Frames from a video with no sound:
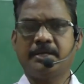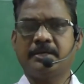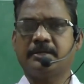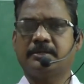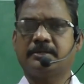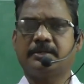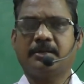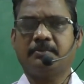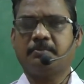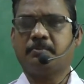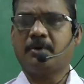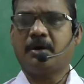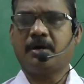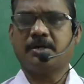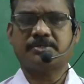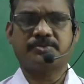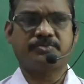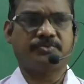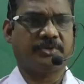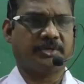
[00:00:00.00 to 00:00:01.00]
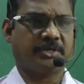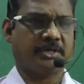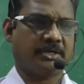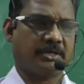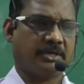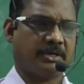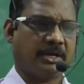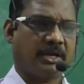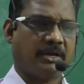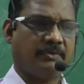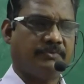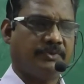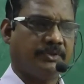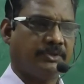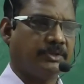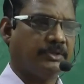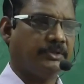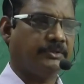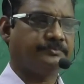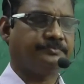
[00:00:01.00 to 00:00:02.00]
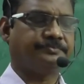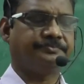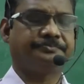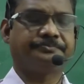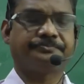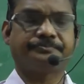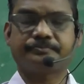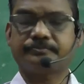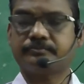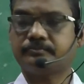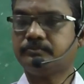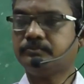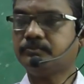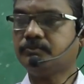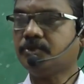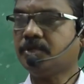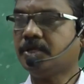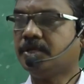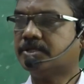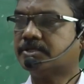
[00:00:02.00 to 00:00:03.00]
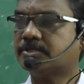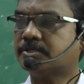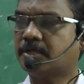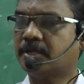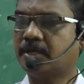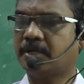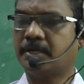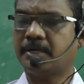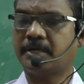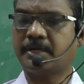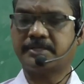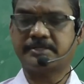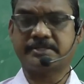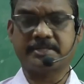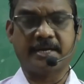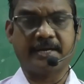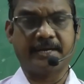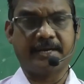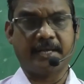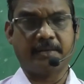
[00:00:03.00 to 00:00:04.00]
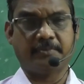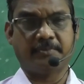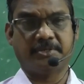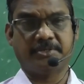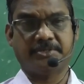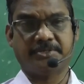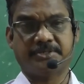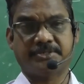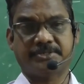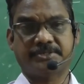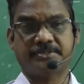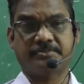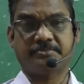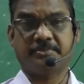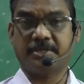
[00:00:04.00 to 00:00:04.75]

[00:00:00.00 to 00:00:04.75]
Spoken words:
that box we can draw with the exact dimensions.